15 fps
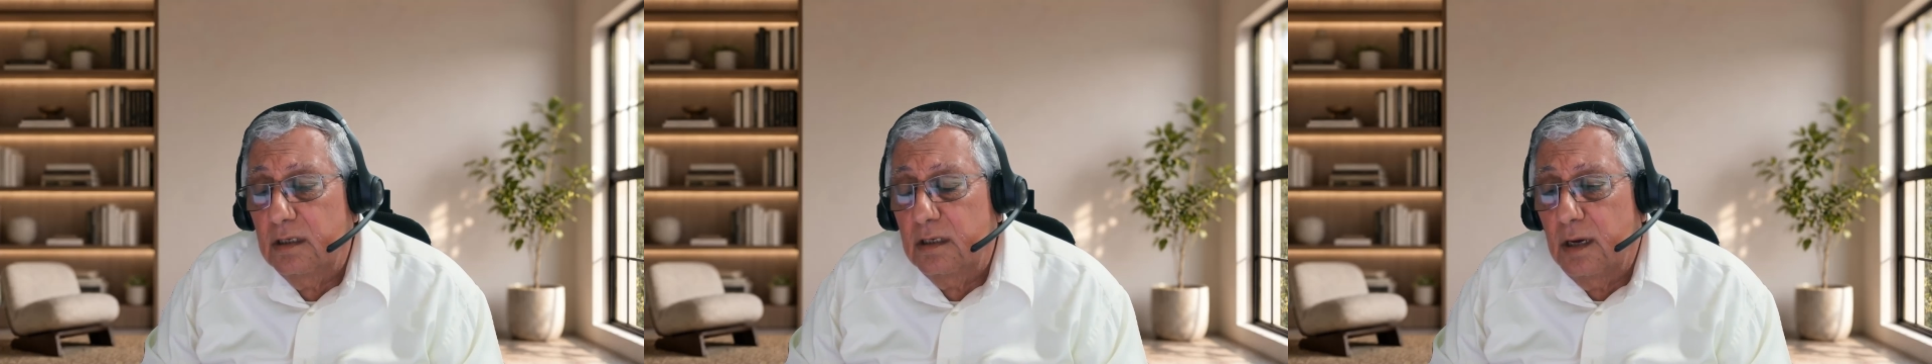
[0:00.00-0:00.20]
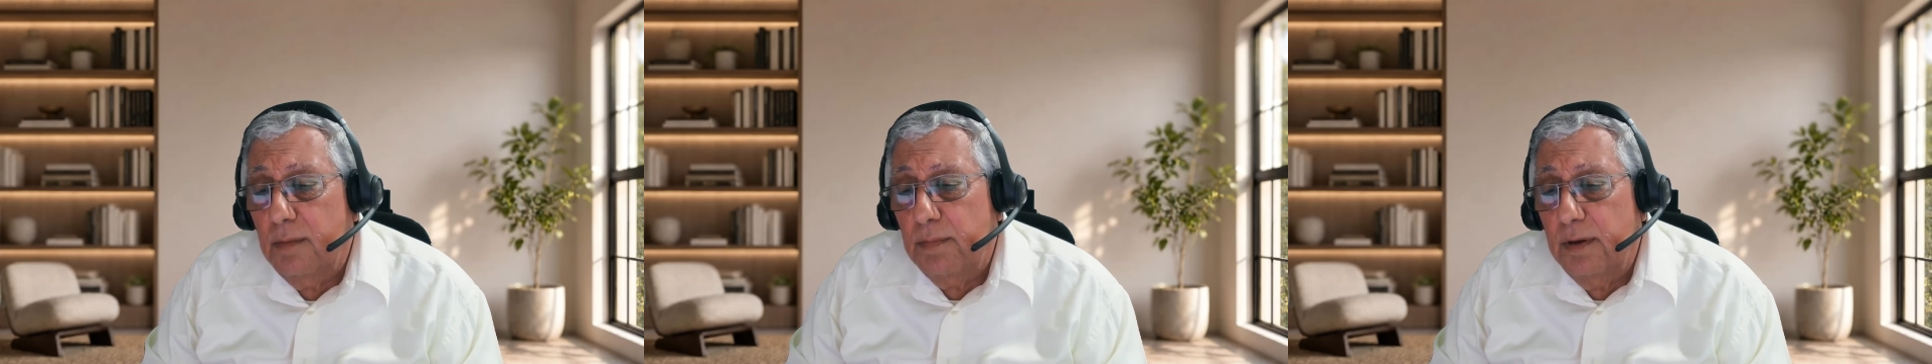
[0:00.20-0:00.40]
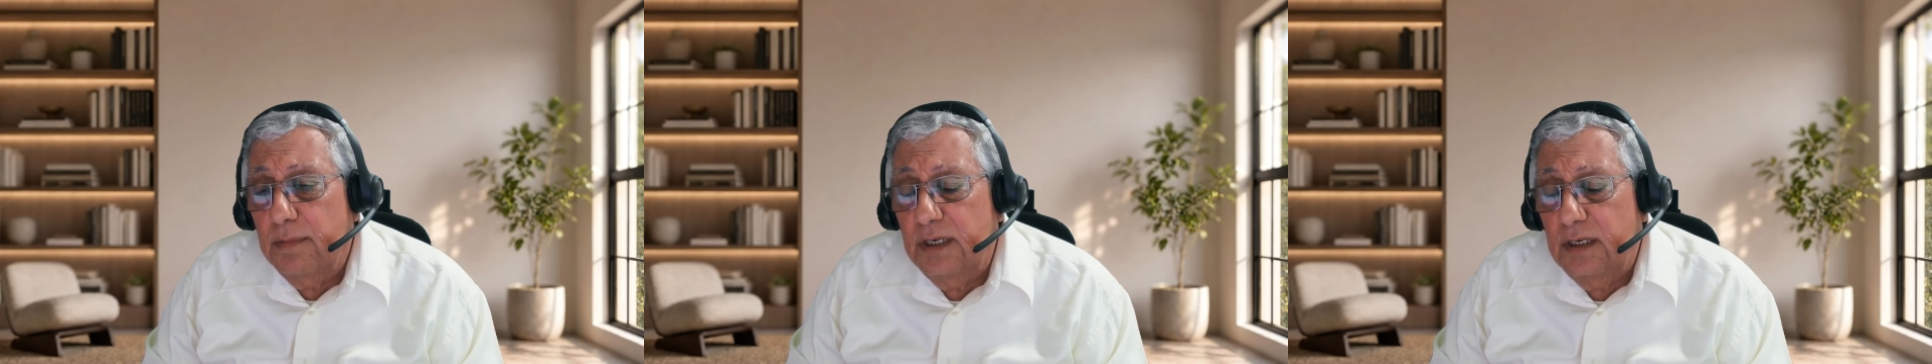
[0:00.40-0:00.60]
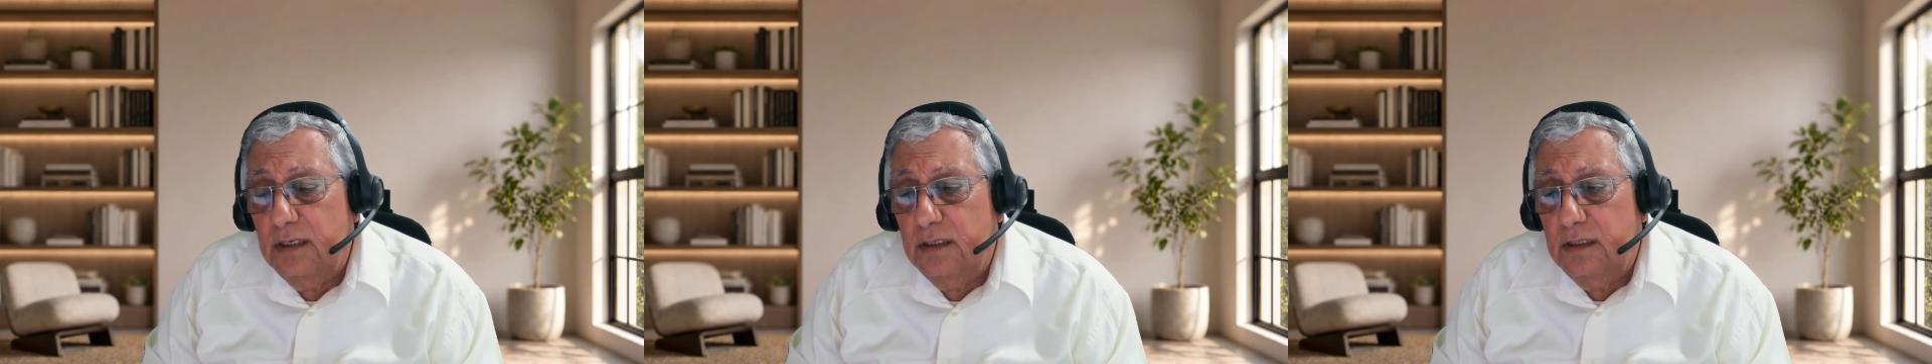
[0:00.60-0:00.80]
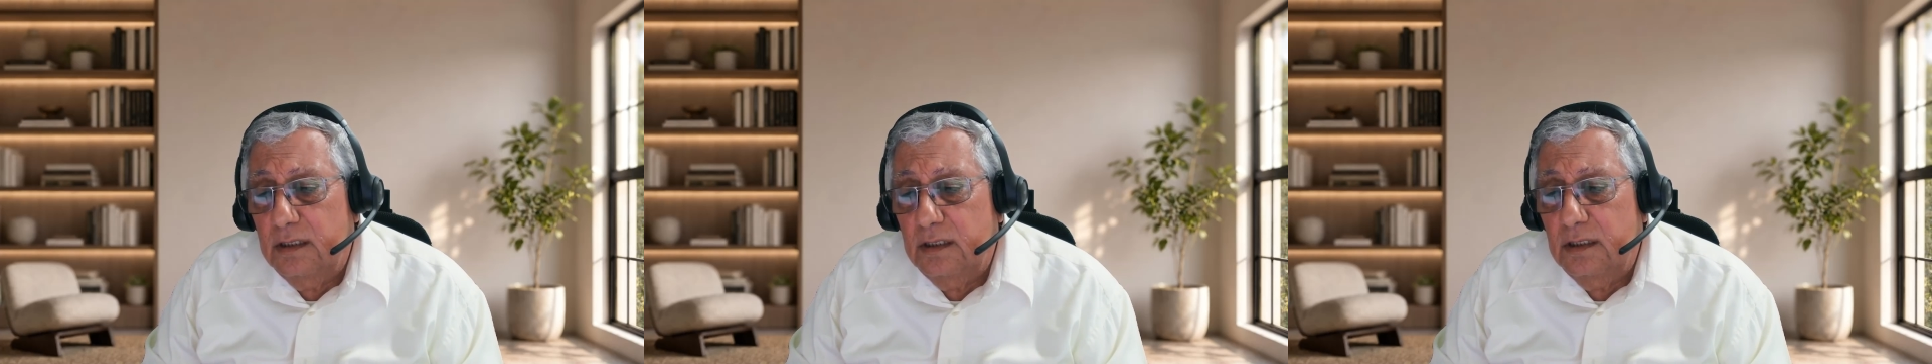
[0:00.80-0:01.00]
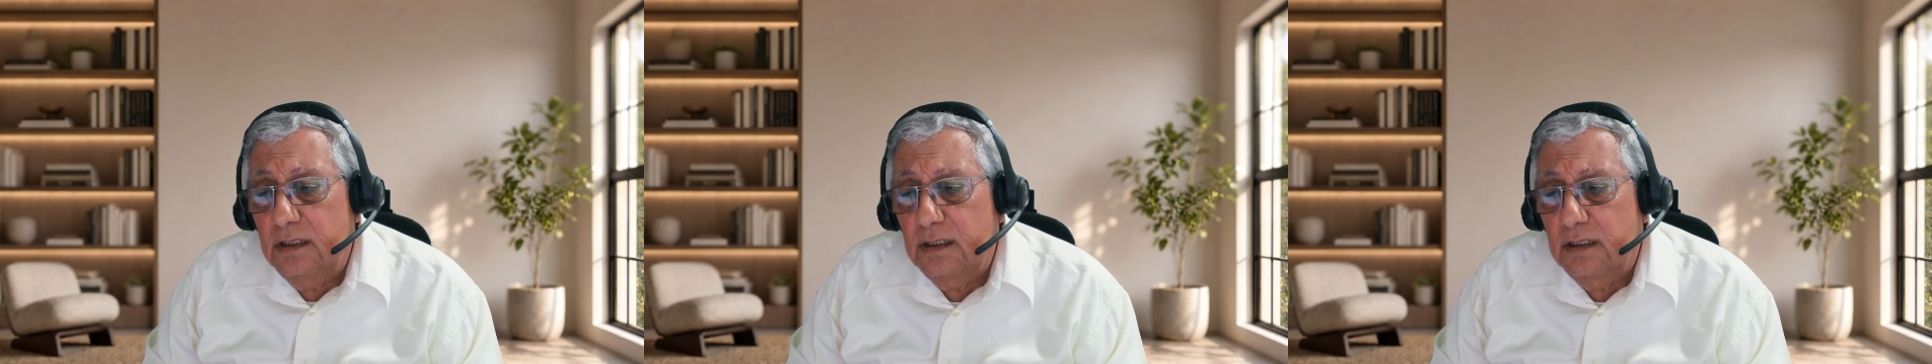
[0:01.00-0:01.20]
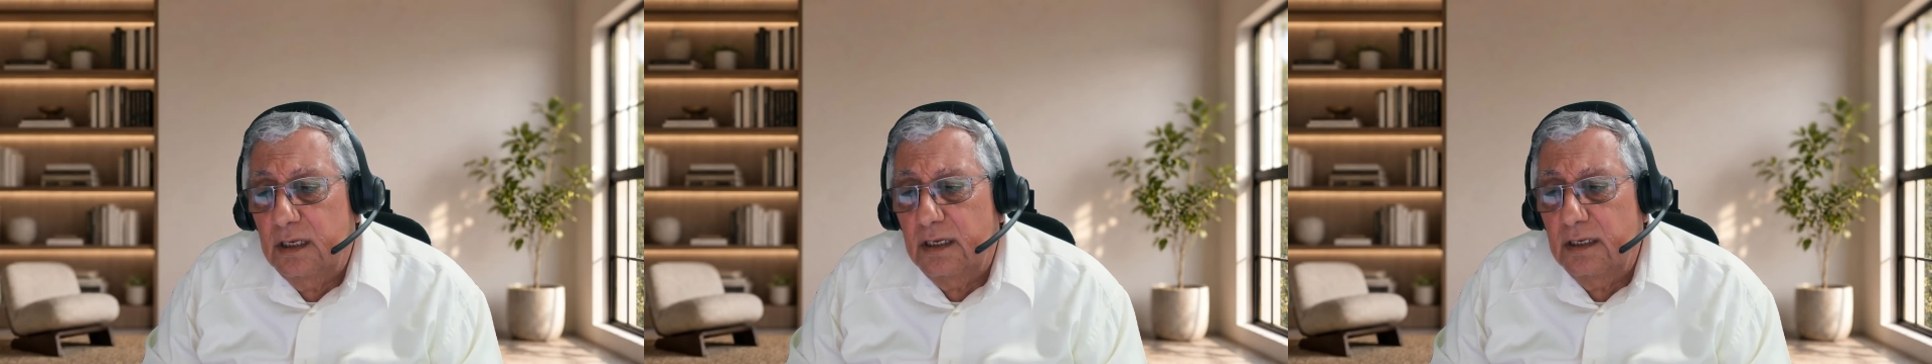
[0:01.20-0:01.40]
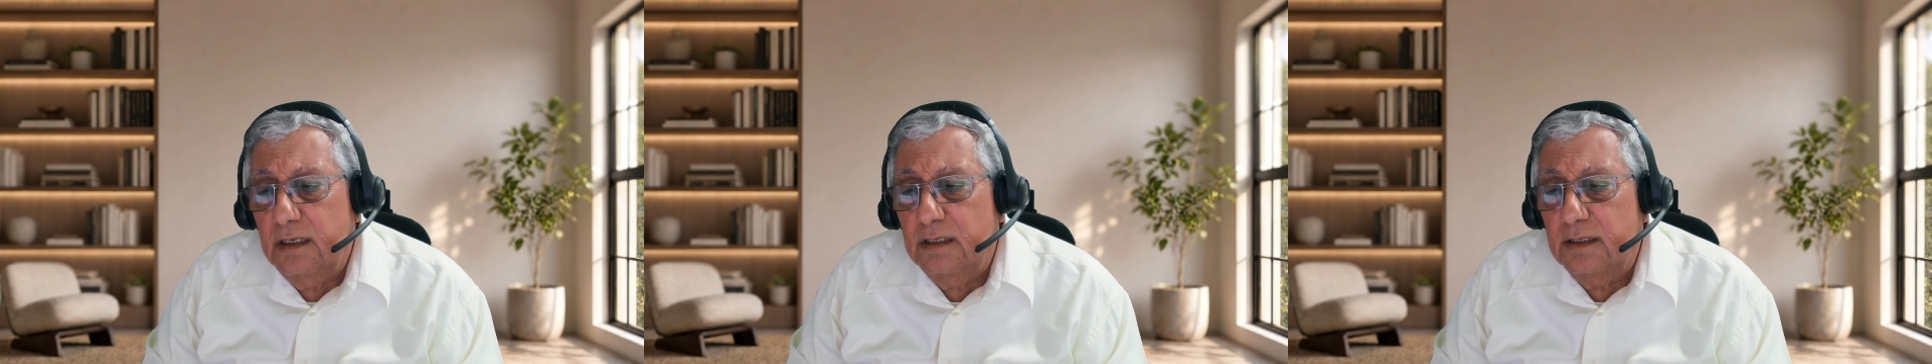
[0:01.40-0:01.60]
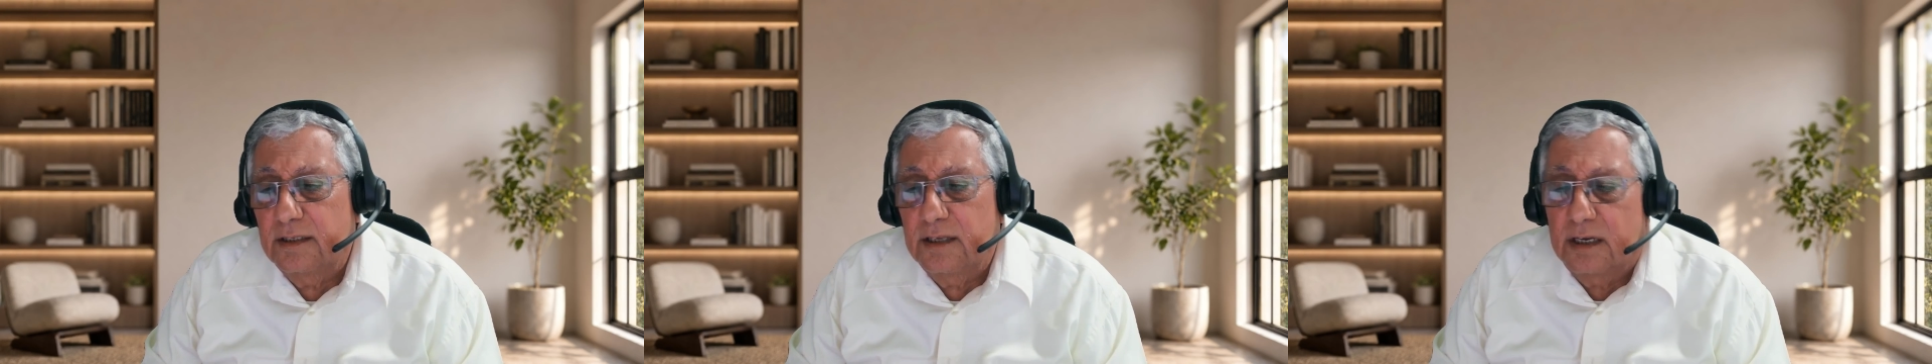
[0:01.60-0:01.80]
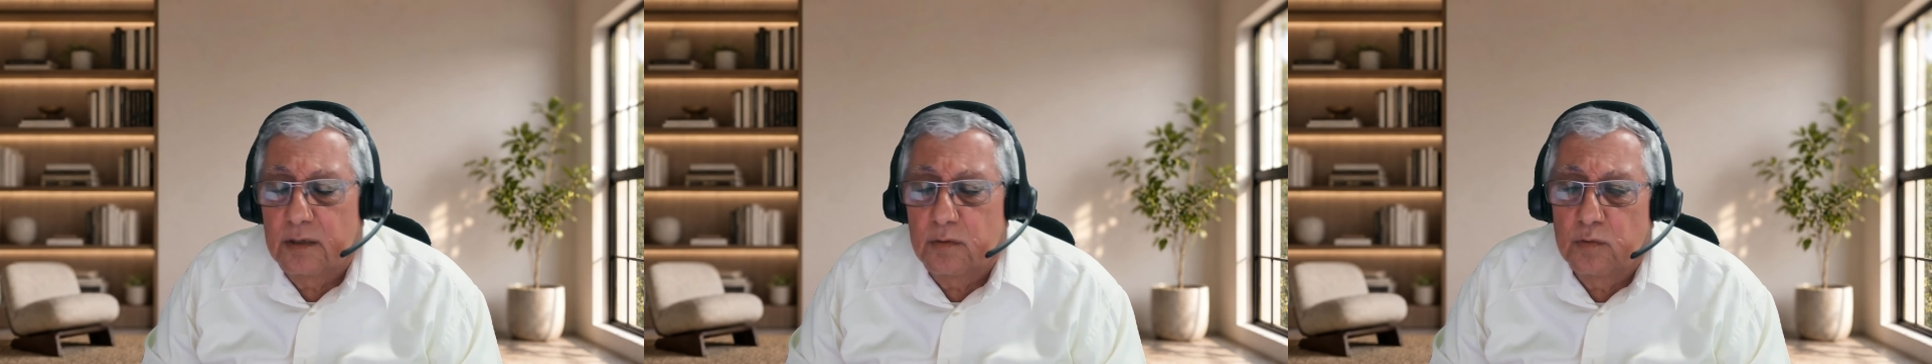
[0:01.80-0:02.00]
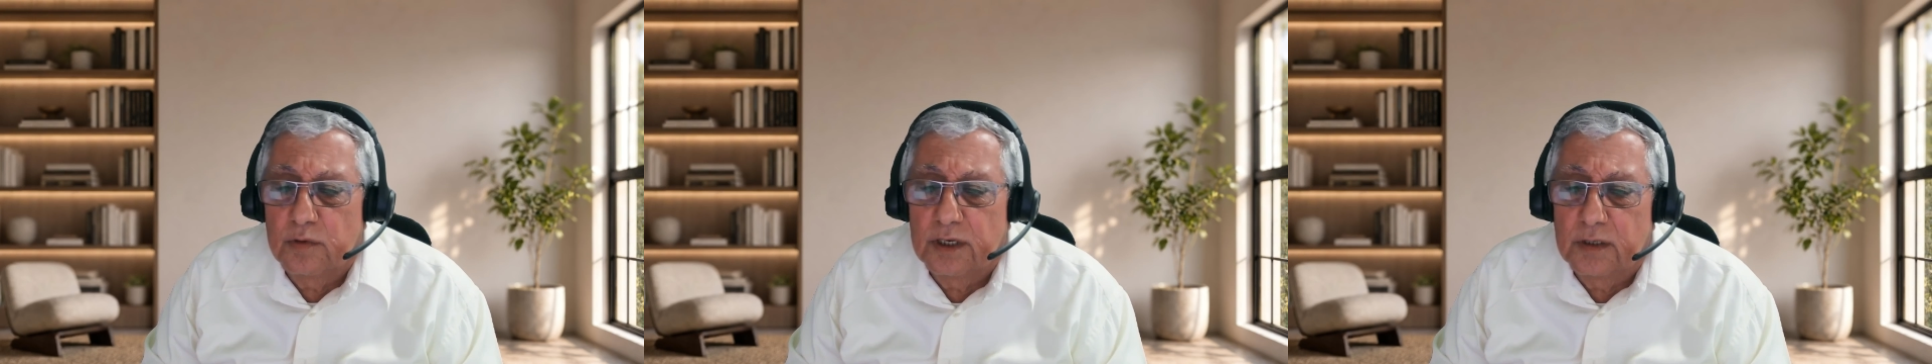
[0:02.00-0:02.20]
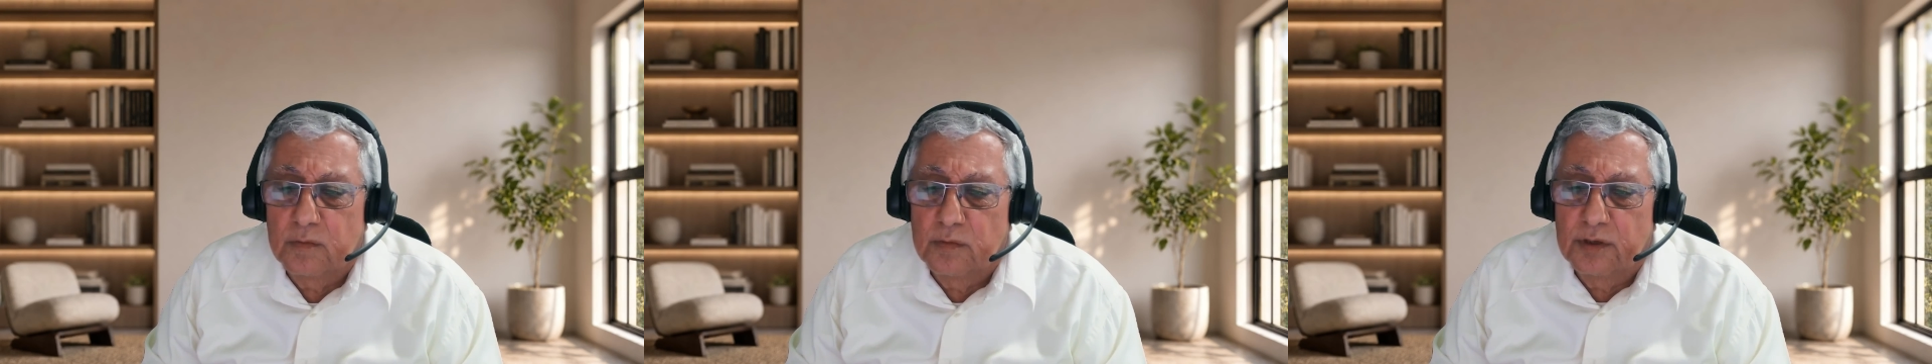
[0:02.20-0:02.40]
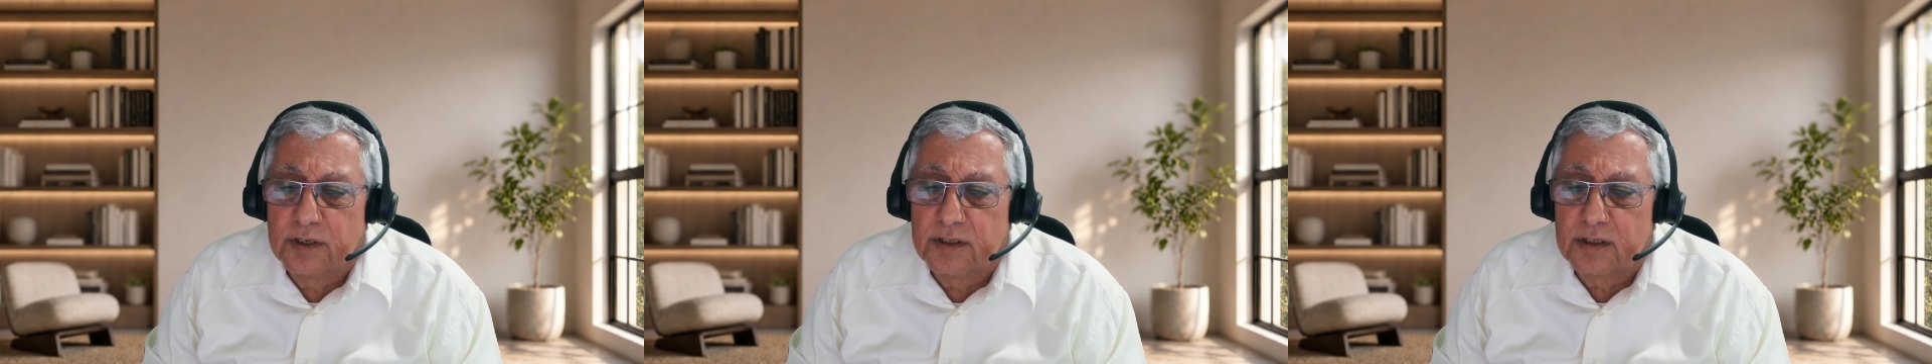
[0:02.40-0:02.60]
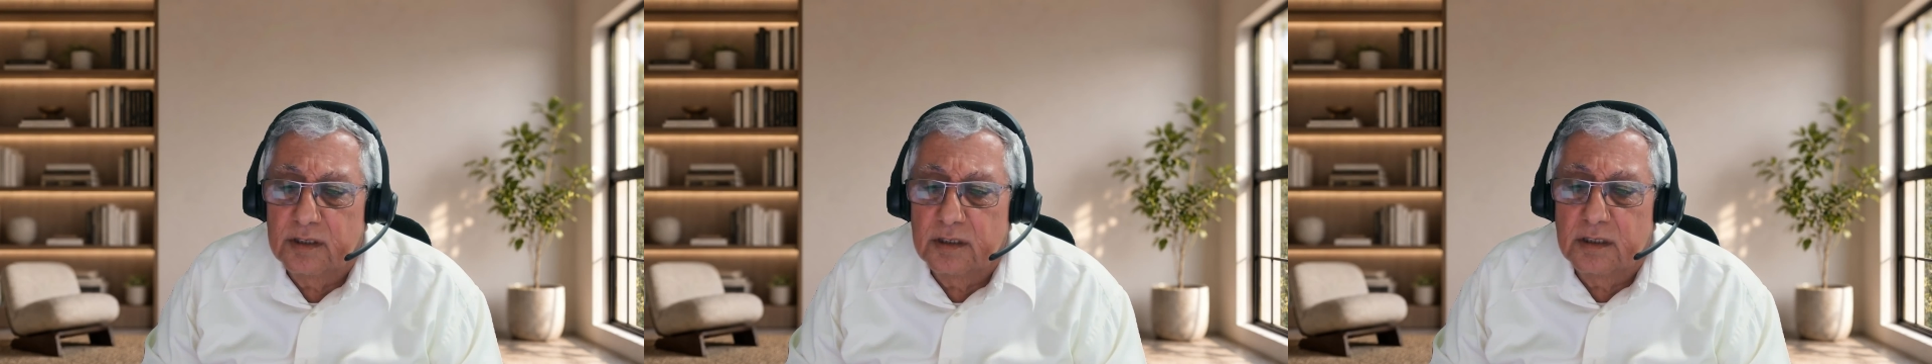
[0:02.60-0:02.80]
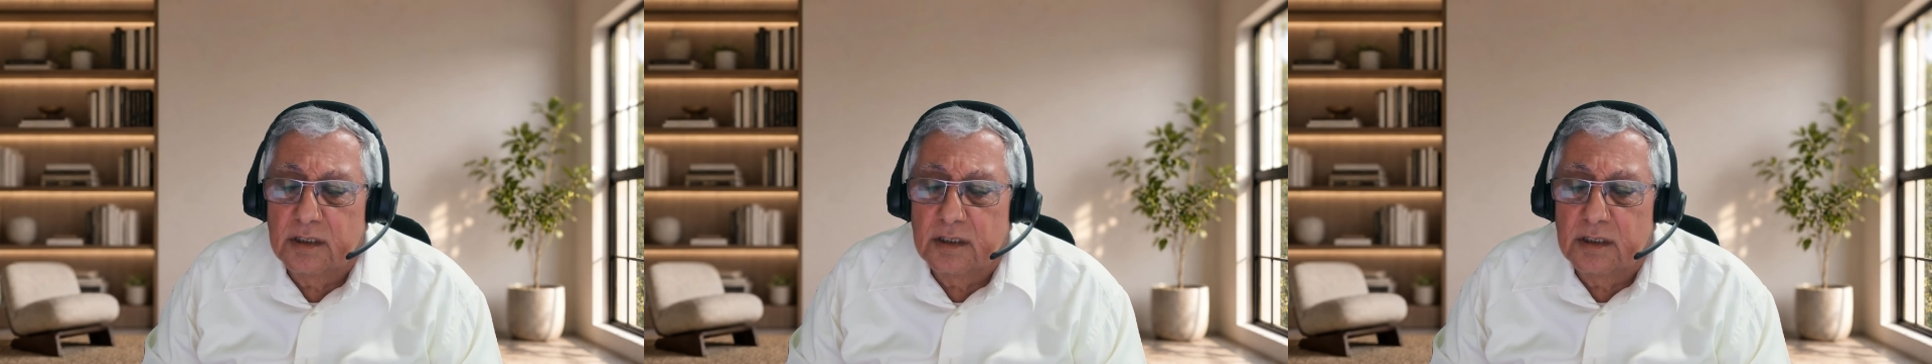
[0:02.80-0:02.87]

capability, and the second one was